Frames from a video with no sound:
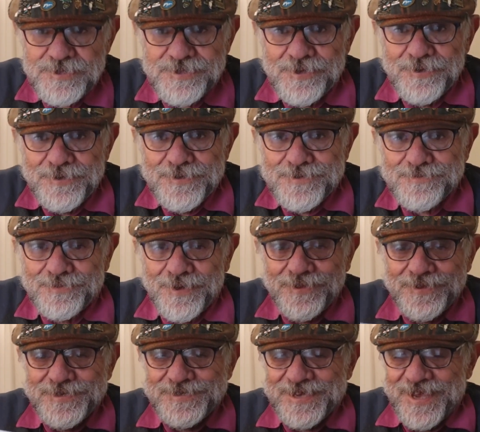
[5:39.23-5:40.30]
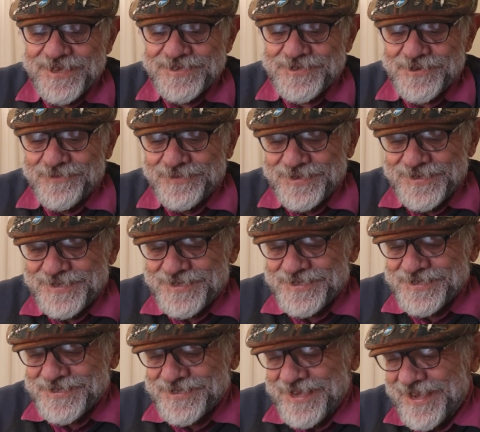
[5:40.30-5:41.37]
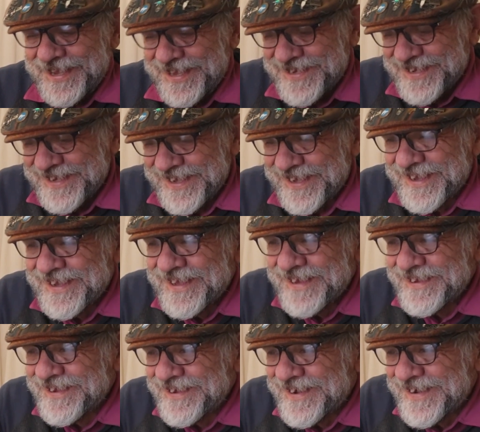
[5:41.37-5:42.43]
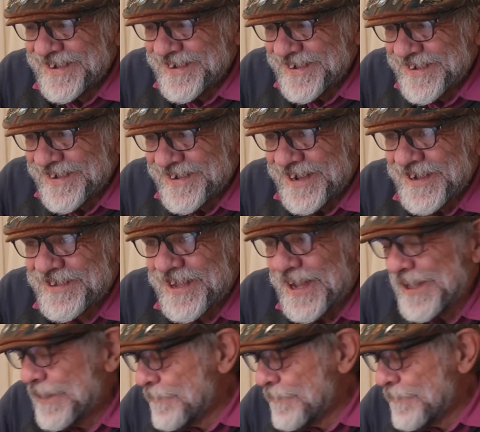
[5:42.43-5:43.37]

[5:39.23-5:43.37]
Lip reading: as good as what the gentleman said. Okay.